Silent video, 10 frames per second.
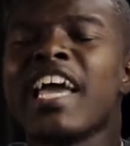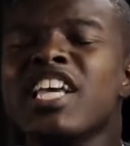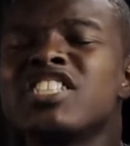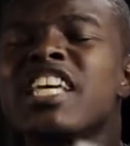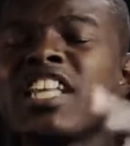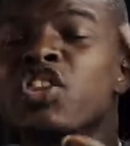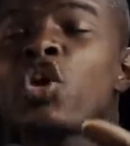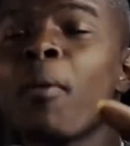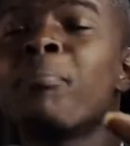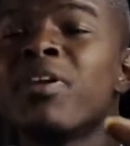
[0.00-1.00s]
And he
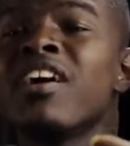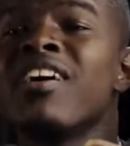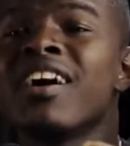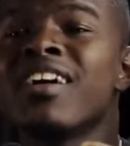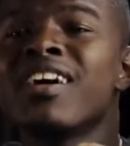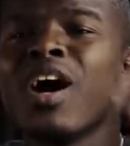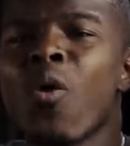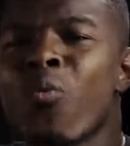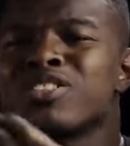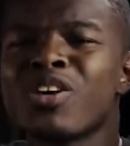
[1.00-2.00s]
said their blood
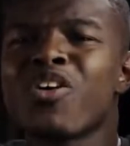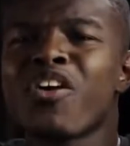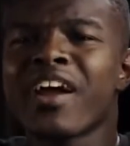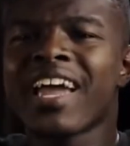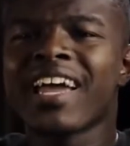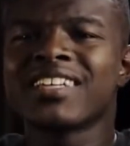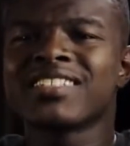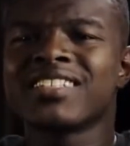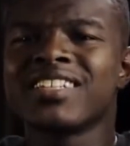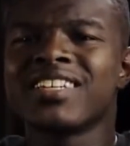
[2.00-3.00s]
was on her hands.